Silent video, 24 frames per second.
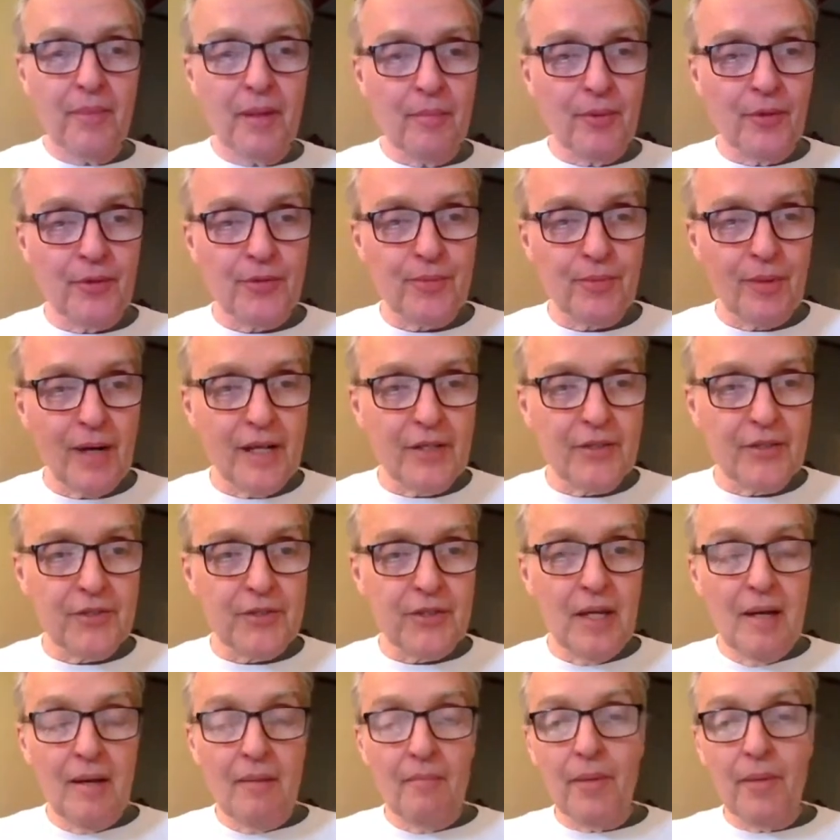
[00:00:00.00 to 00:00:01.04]
people's
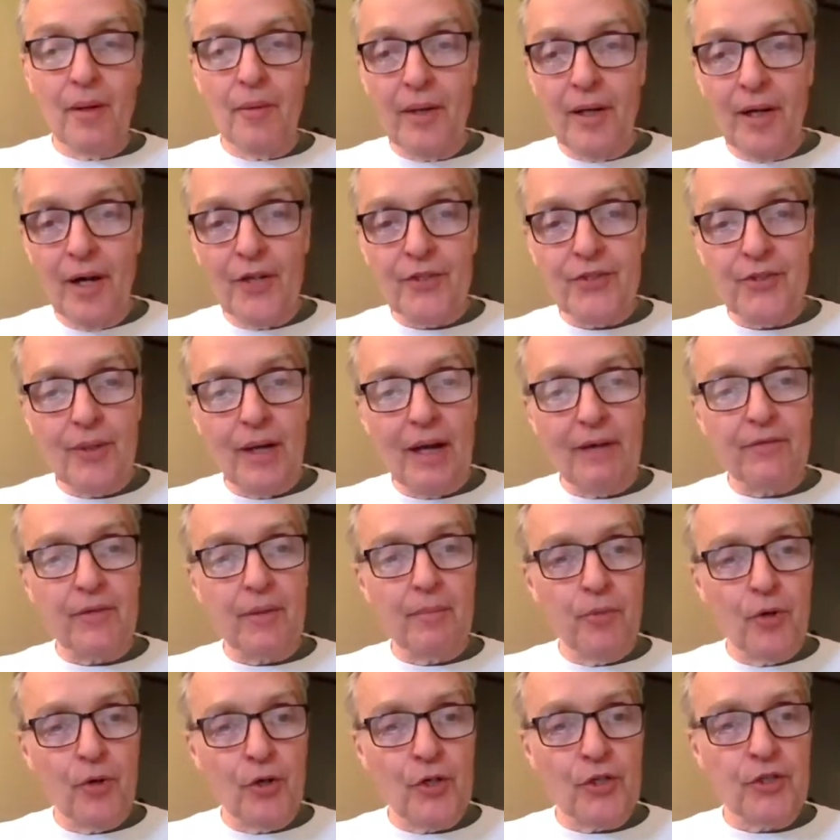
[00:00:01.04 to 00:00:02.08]
rights, but we also
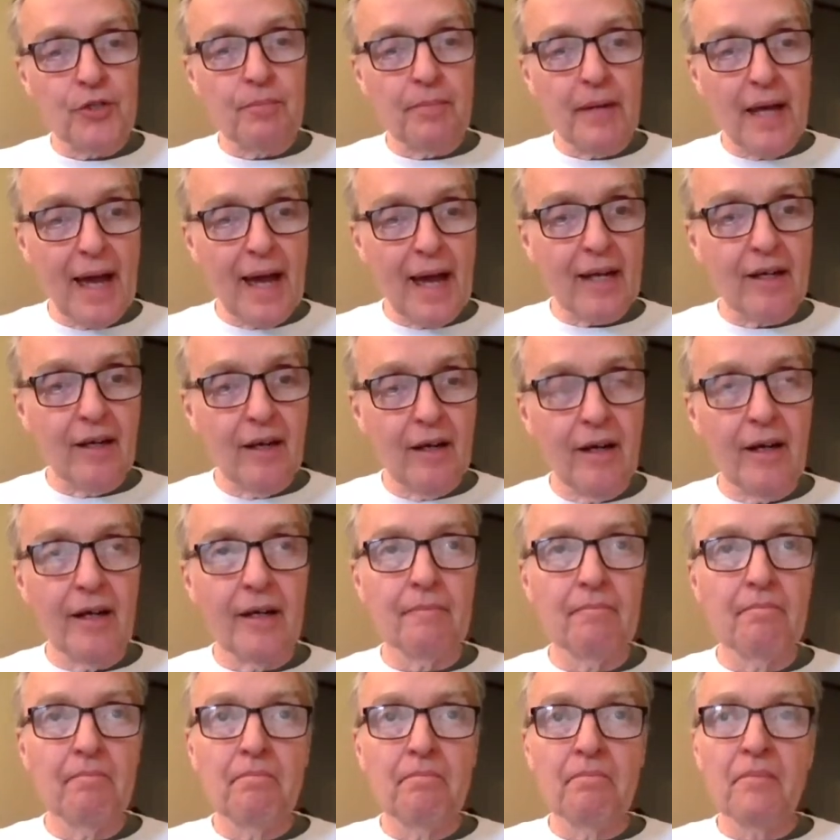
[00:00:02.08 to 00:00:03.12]
have to push back
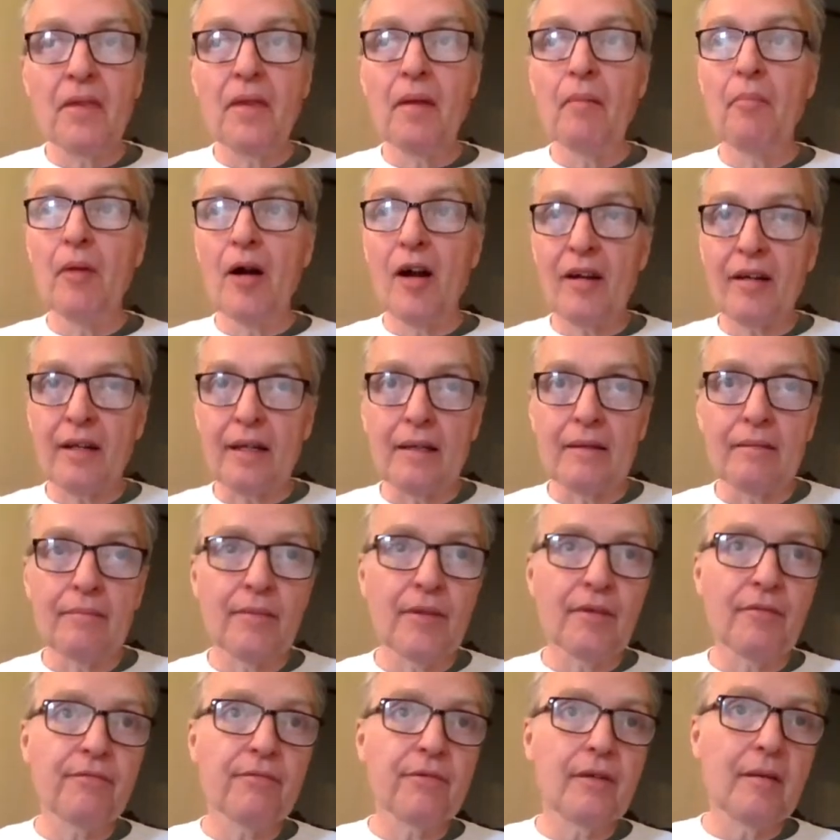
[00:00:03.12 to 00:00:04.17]
on the market,
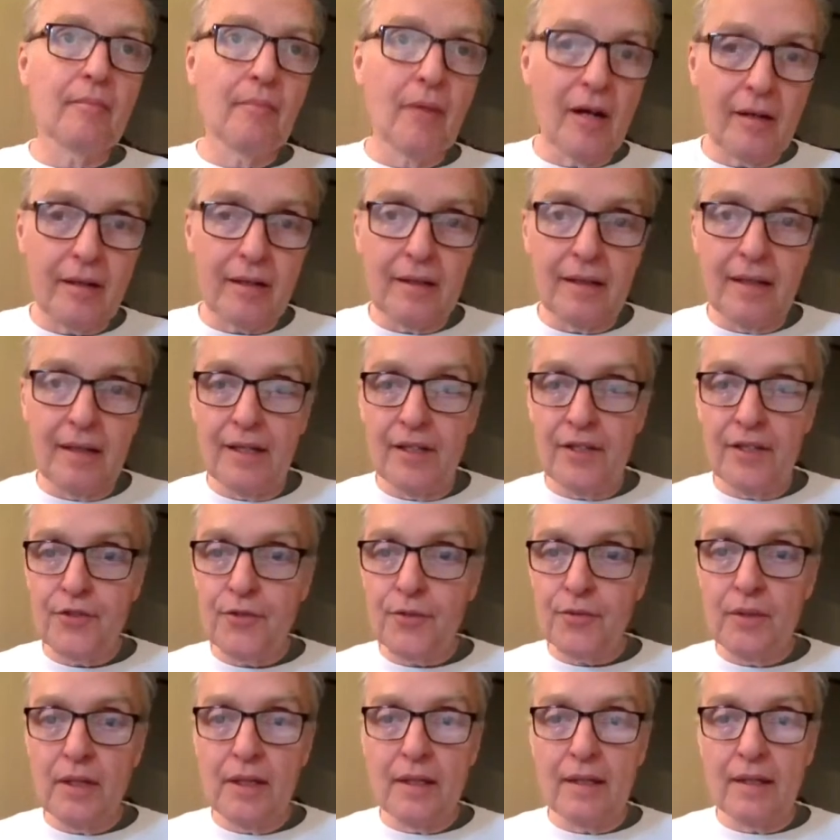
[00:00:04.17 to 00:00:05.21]
the free market. And
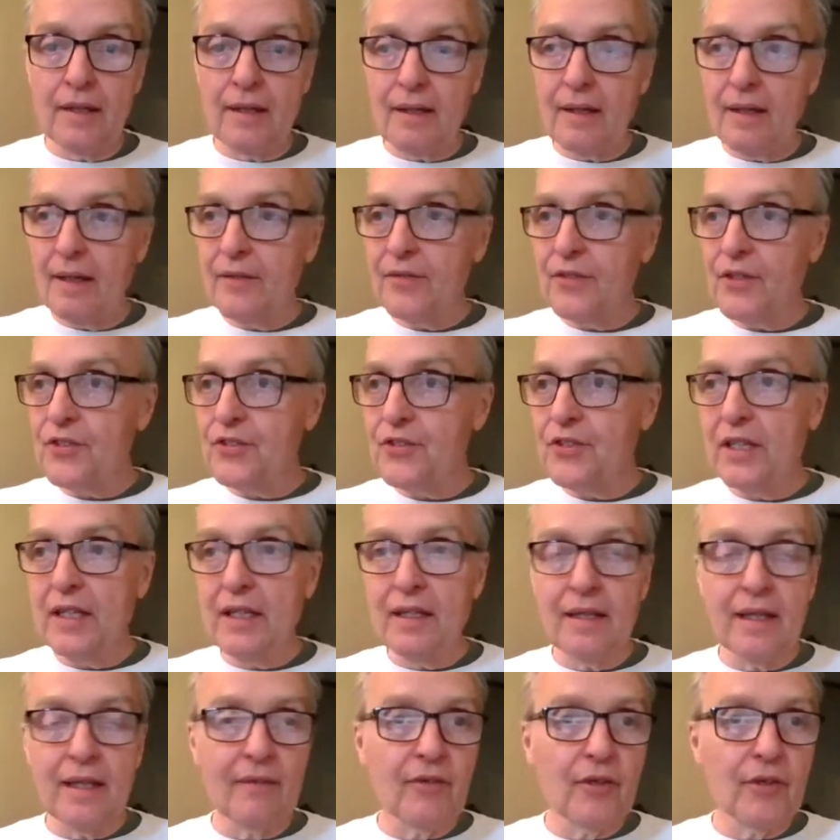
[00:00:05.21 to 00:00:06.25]
it's at the
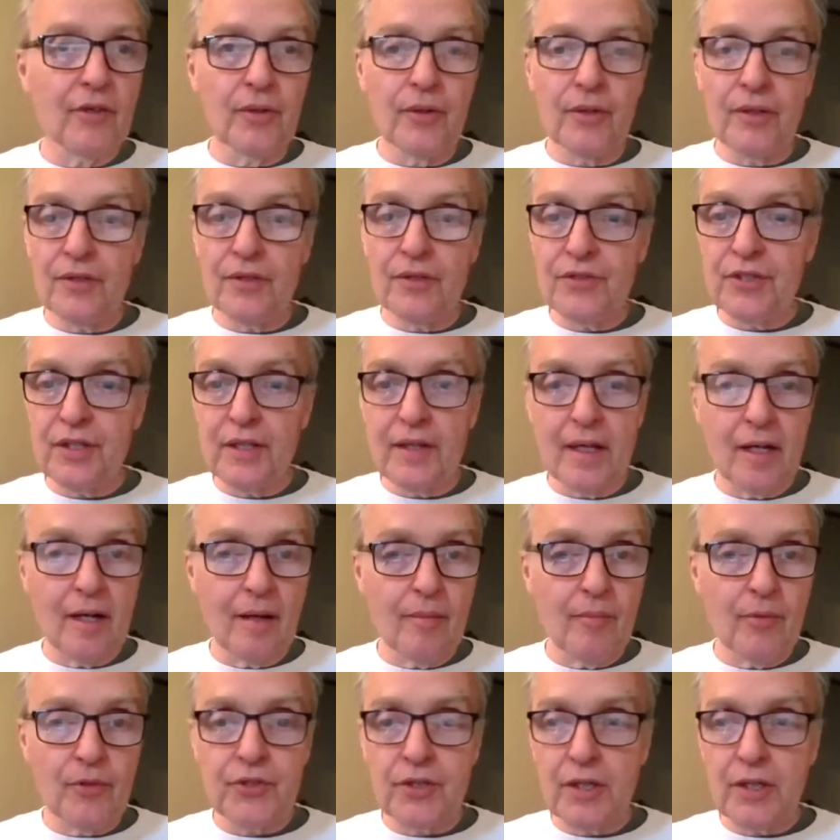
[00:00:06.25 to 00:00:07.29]
city level, you can see
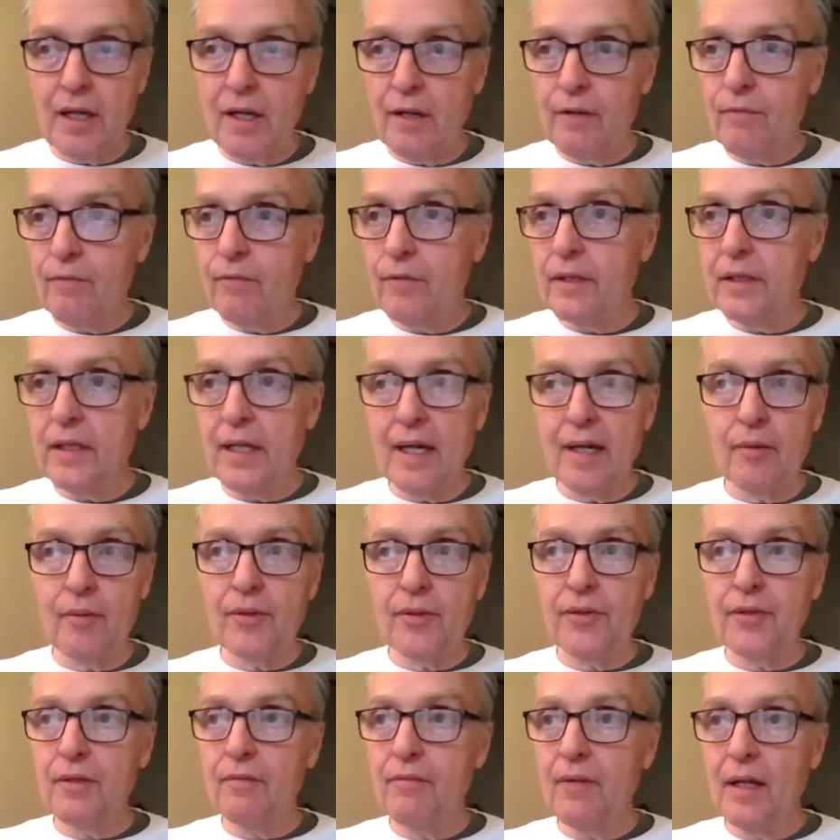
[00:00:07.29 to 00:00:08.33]
that almost every day
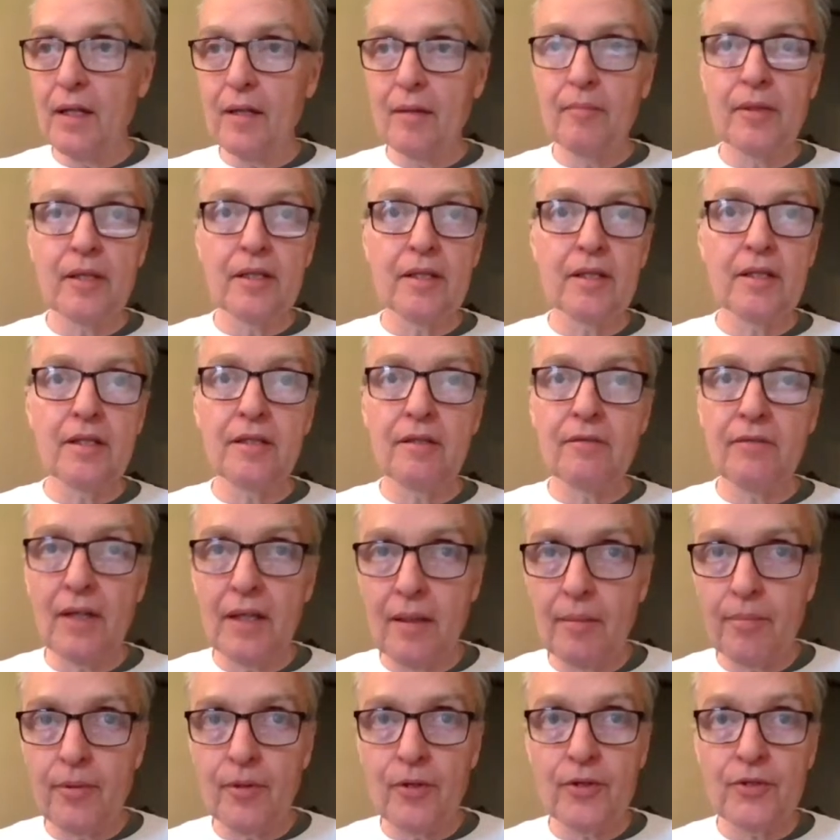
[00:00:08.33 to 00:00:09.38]
with development and
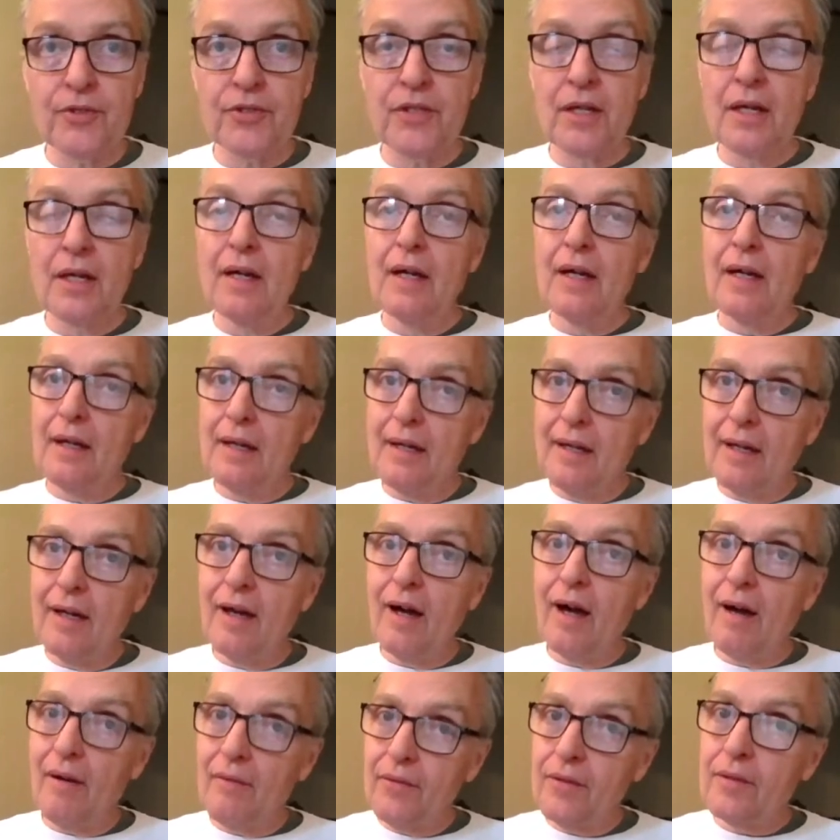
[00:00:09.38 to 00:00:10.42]
developers.
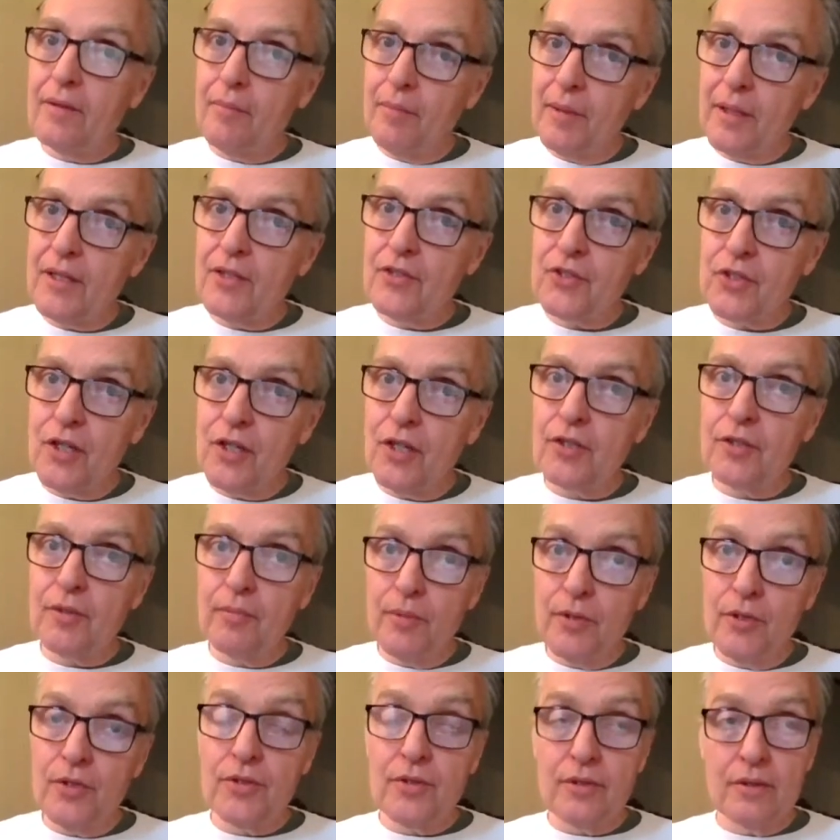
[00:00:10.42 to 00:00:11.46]
And often the biggest
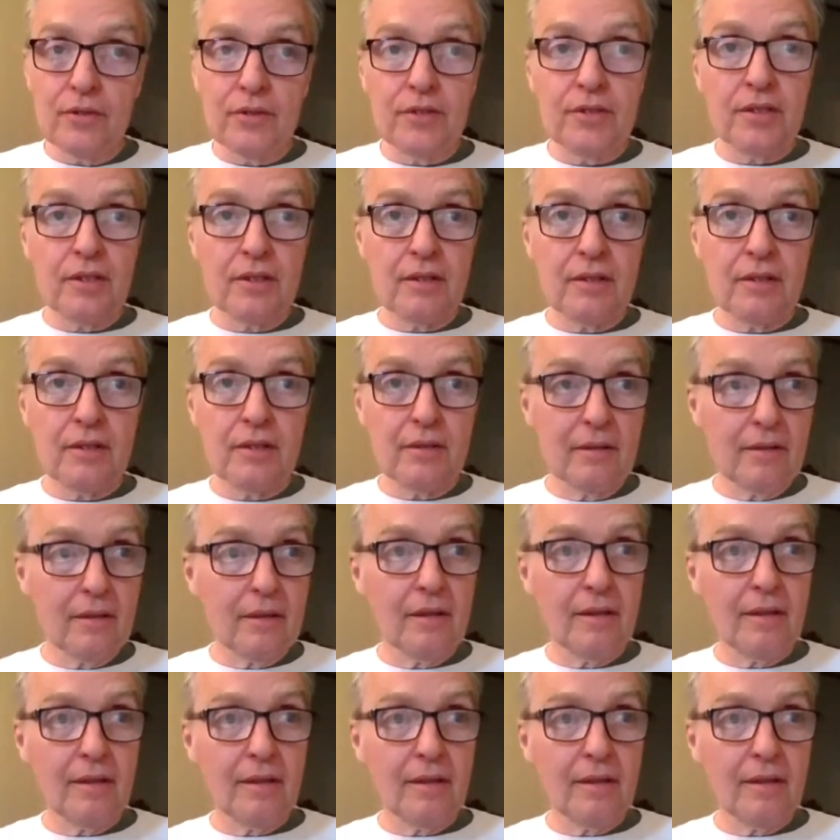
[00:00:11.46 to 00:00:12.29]
contributions to